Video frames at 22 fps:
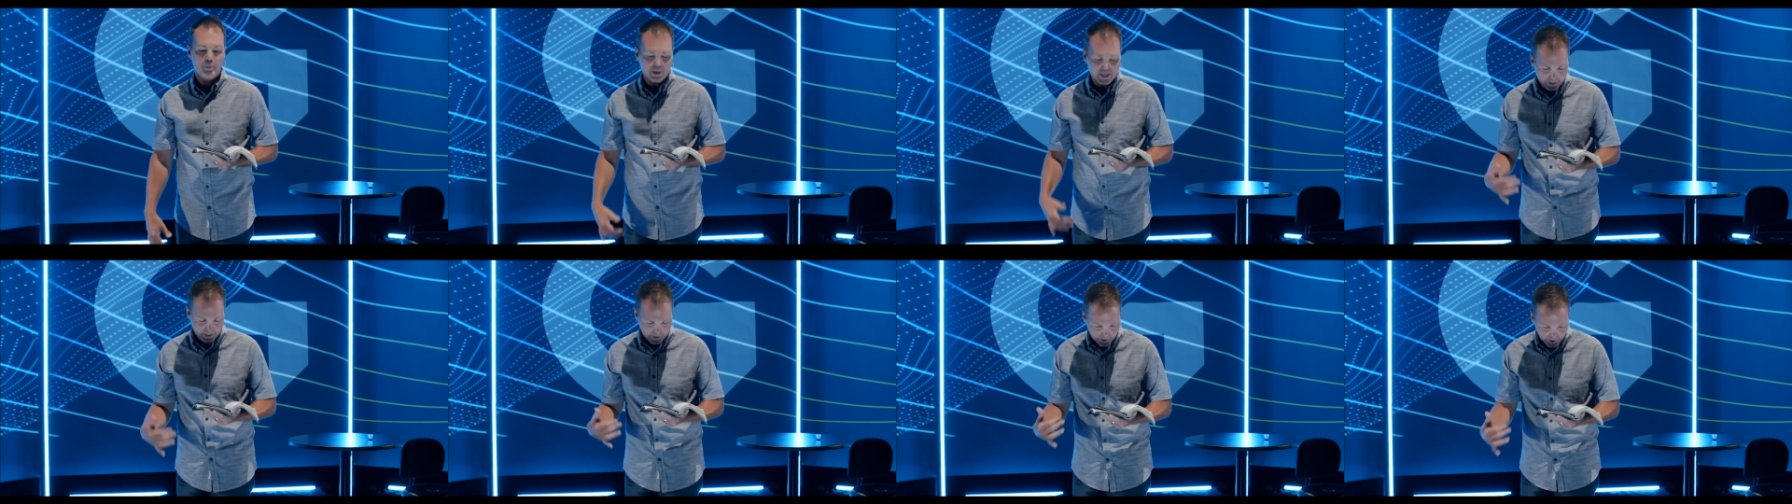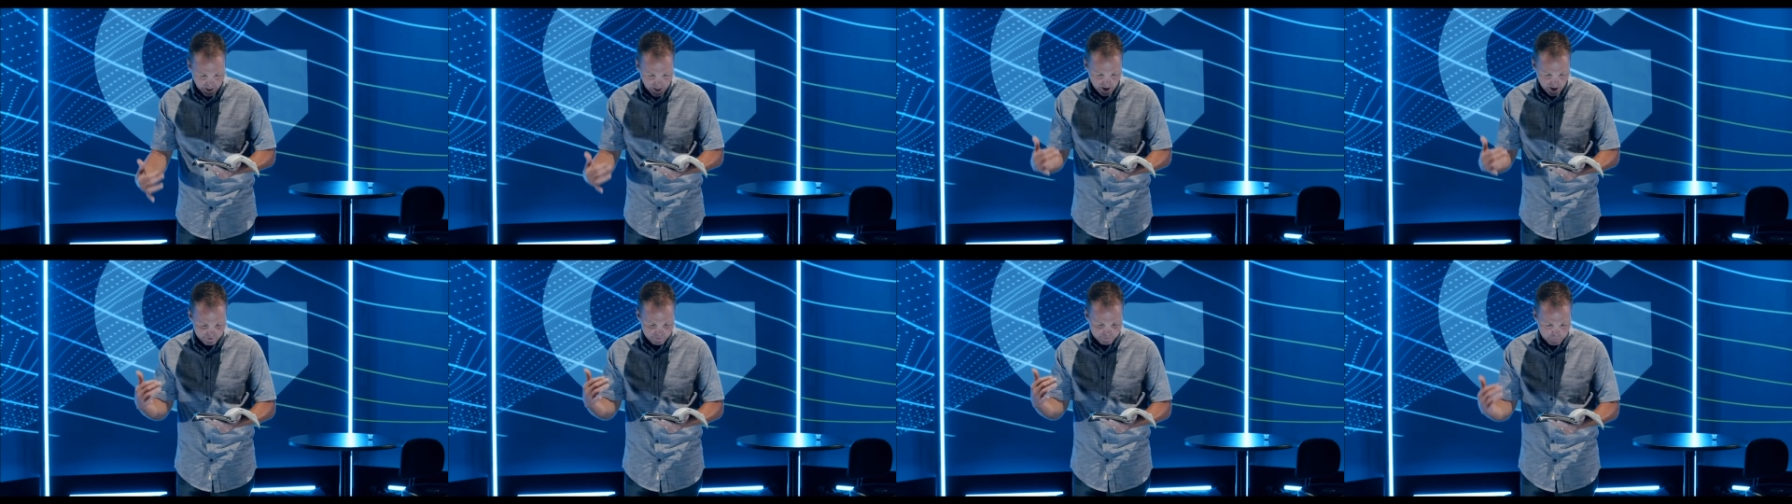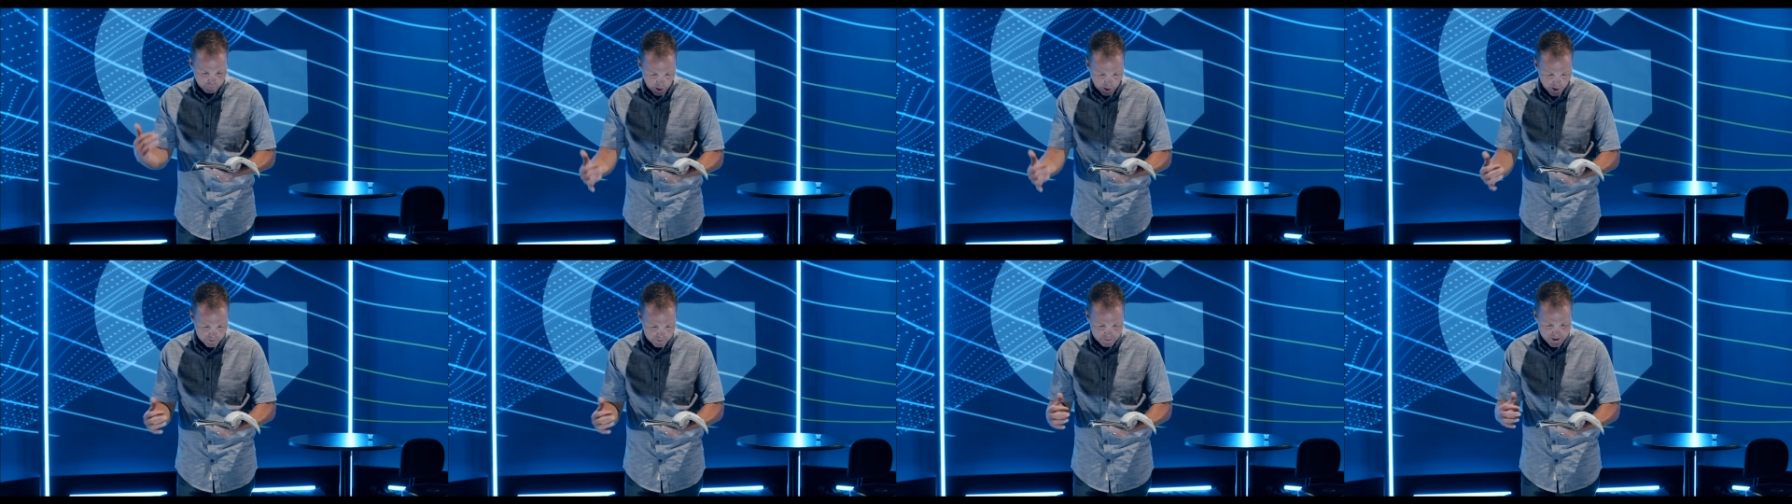I love
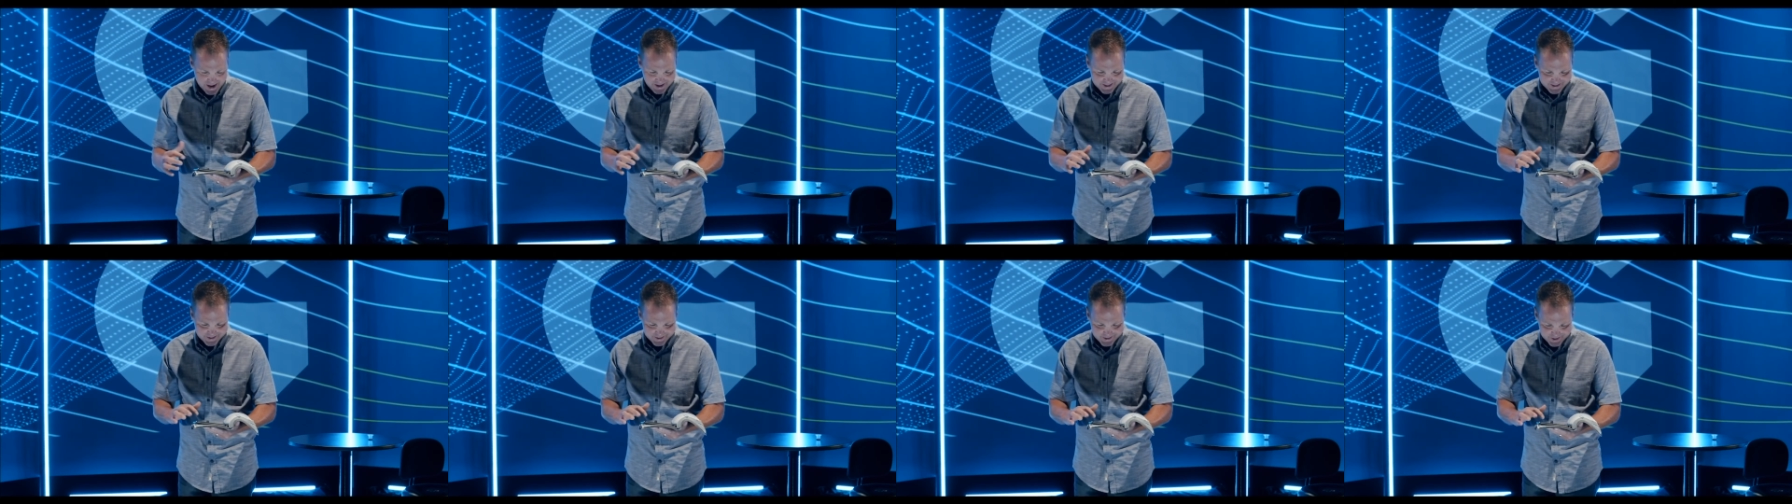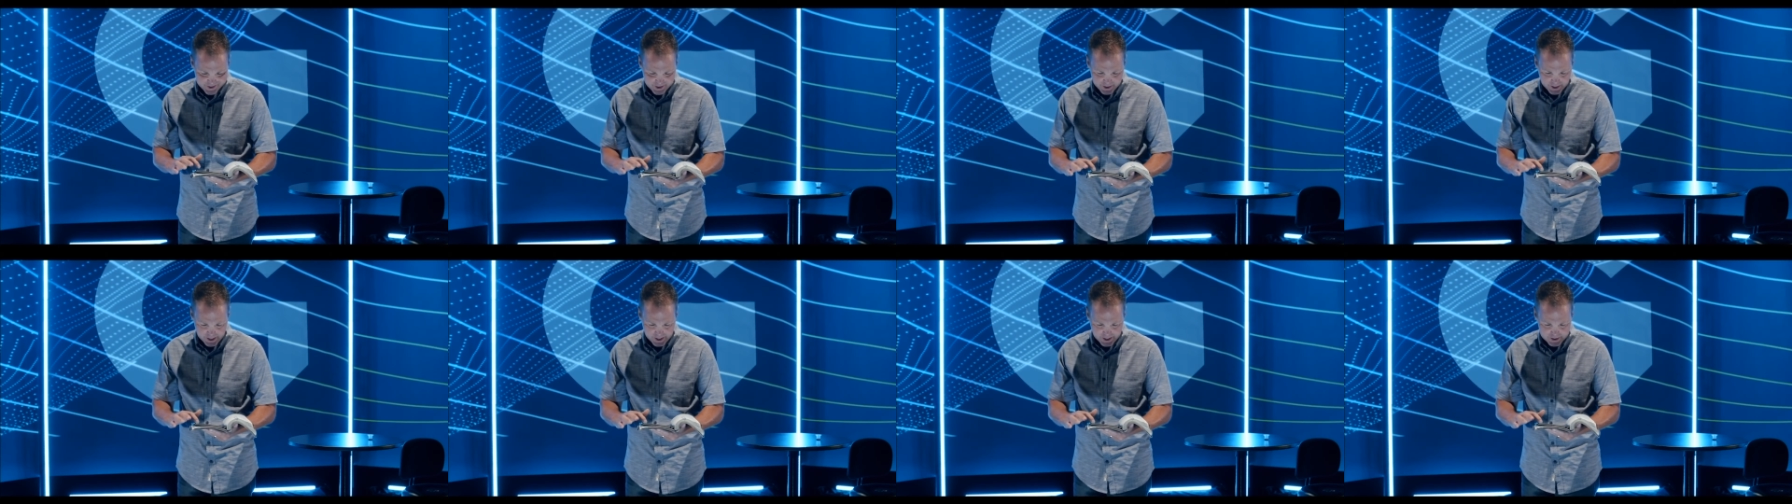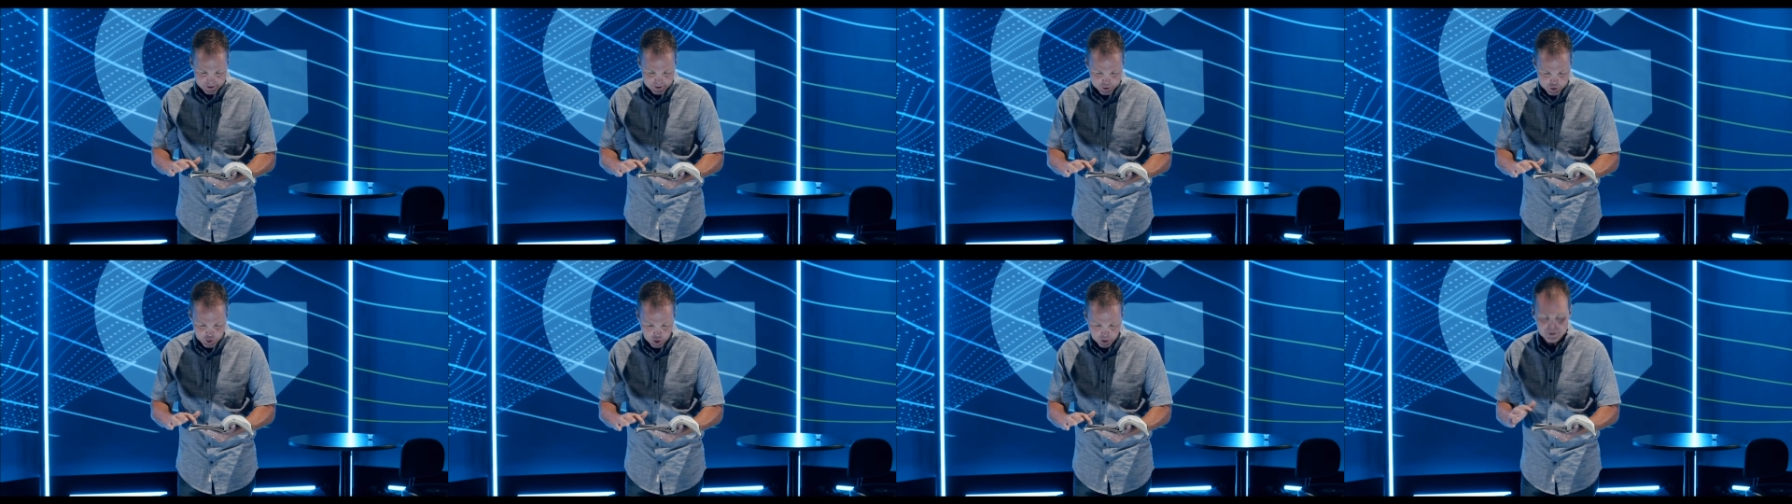Bartimaeus'
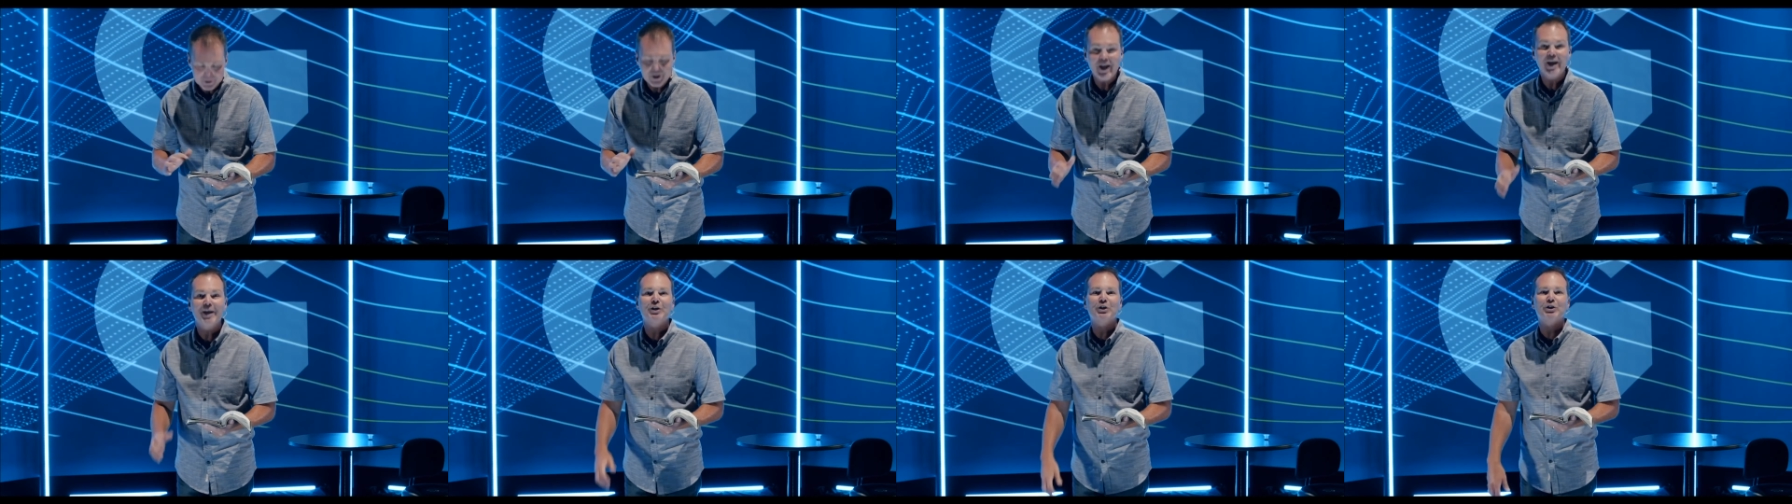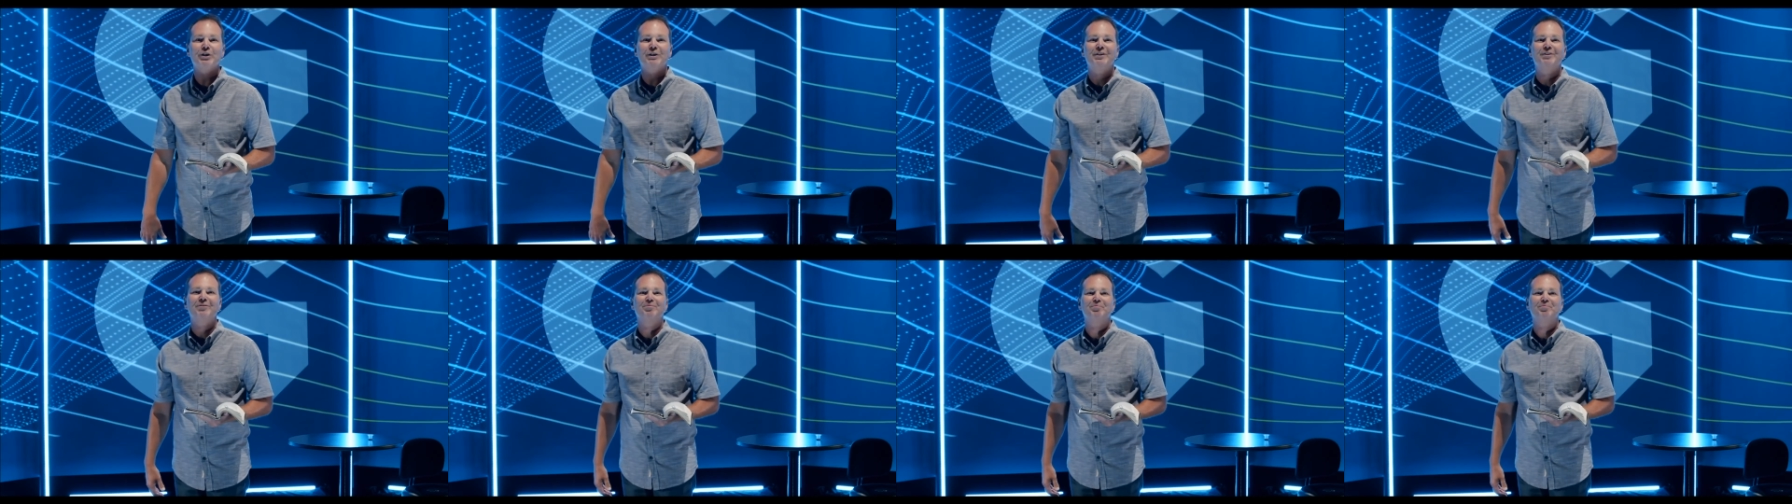determination,